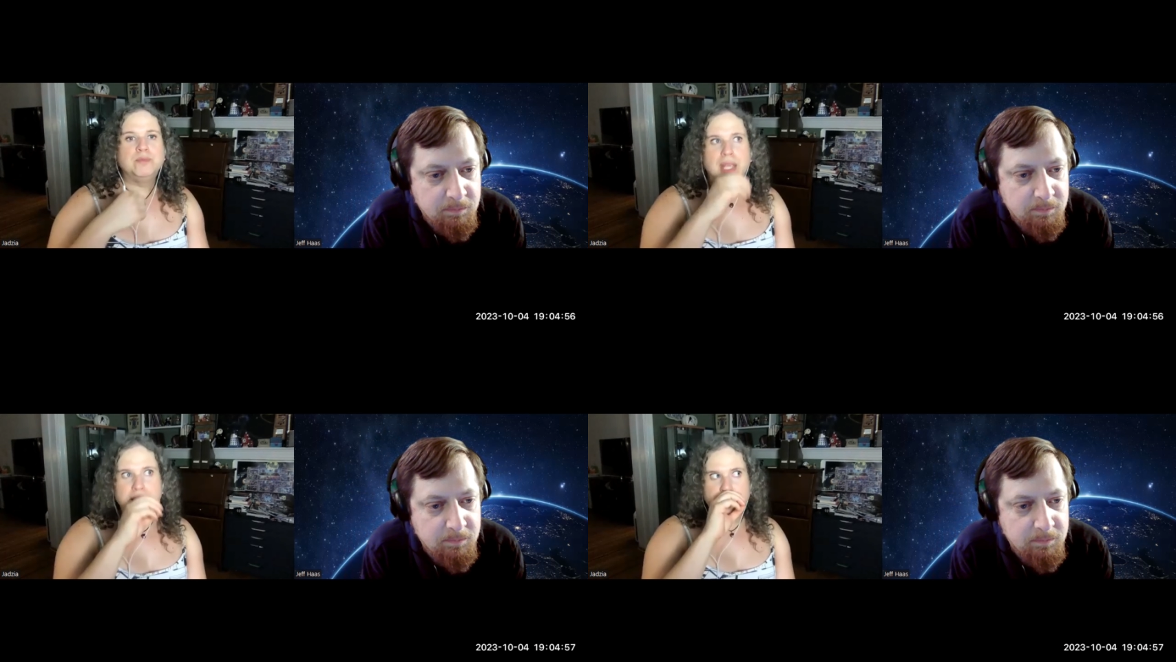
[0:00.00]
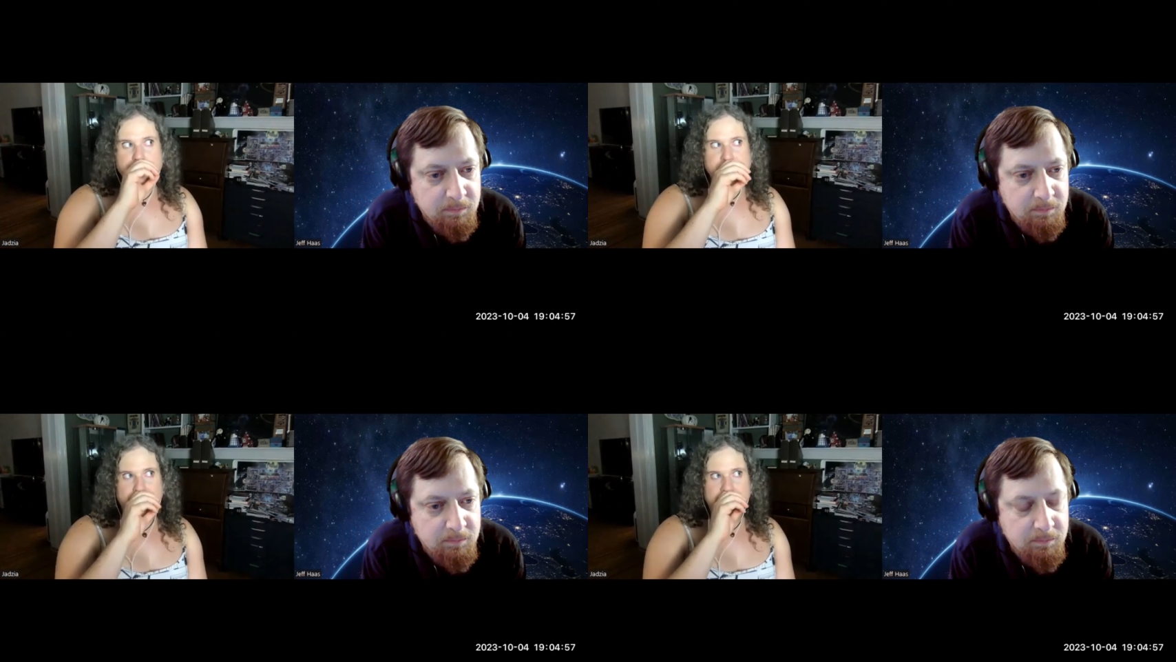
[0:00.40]
Speaker 1: and
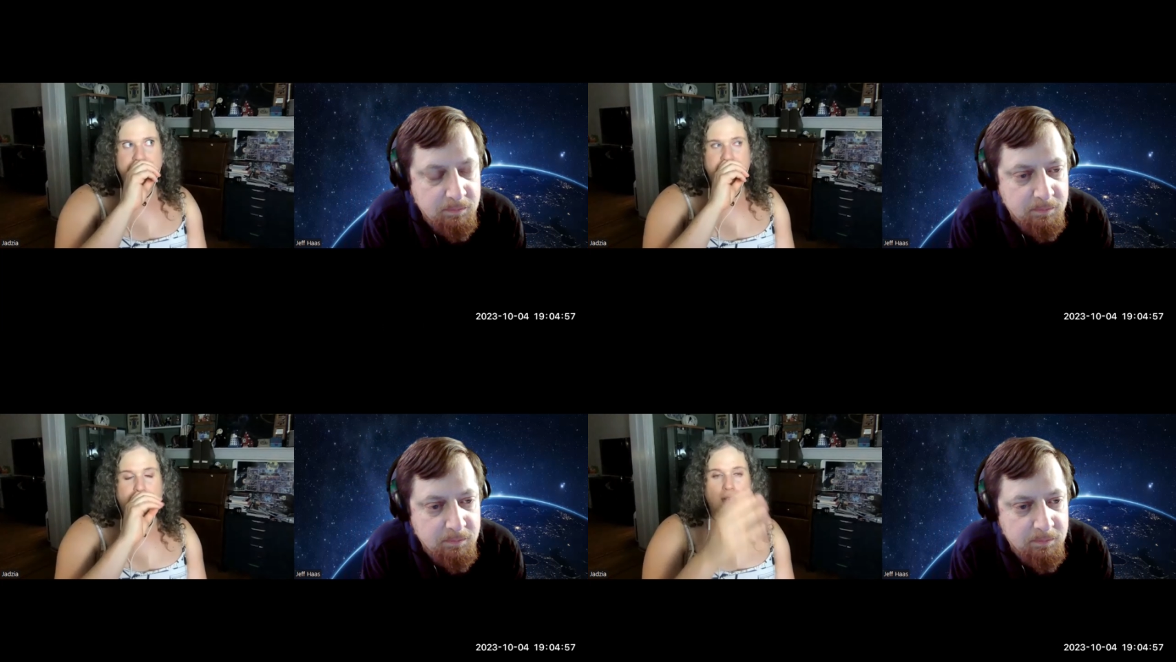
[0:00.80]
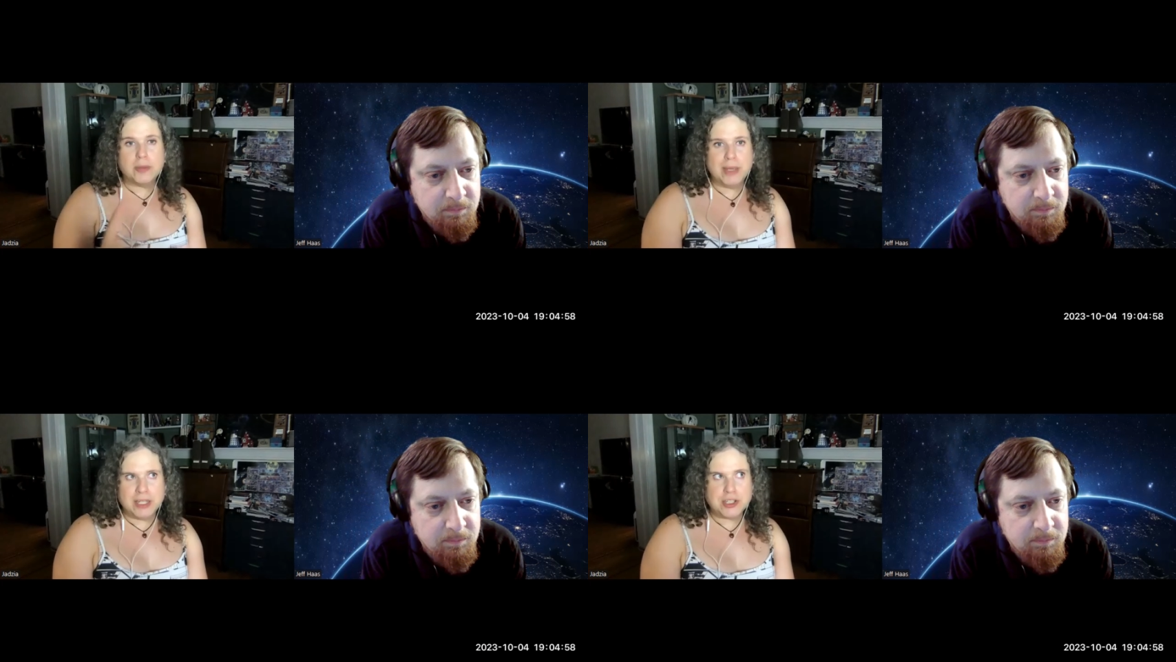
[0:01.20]
there's a
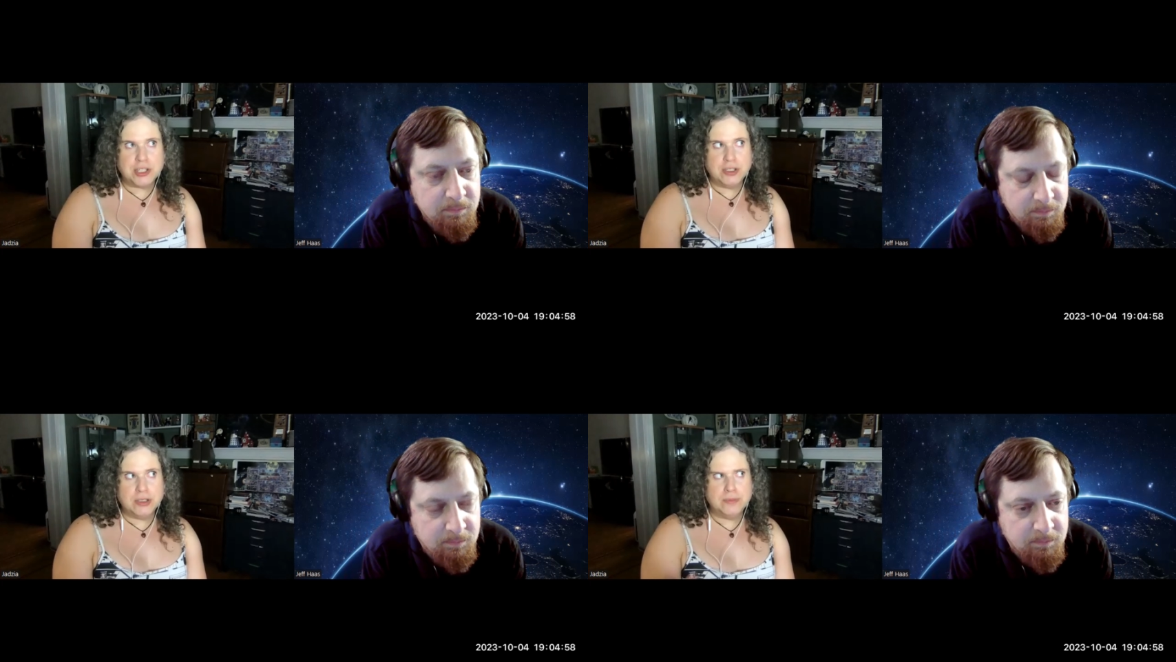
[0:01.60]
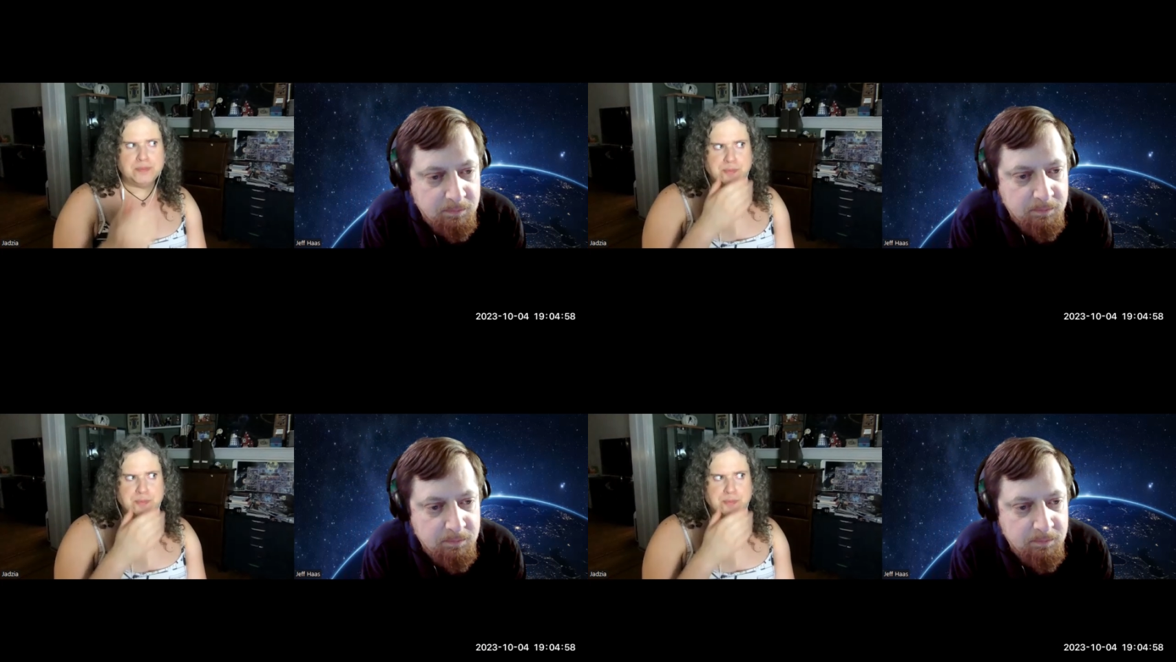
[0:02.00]
hawkman issue